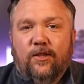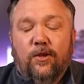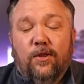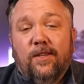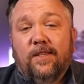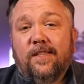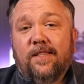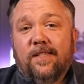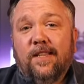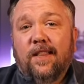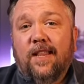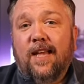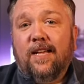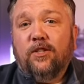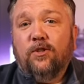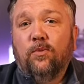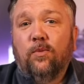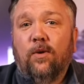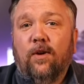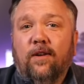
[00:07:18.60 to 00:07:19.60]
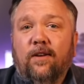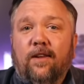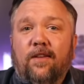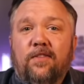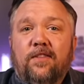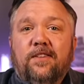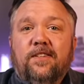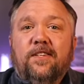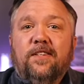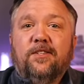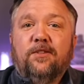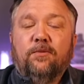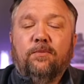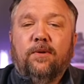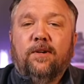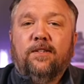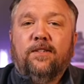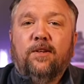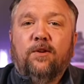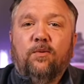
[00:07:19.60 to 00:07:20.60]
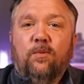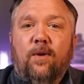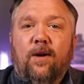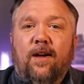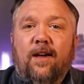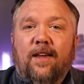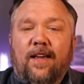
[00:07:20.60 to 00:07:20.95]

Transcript: this is the last one, and this is the reason why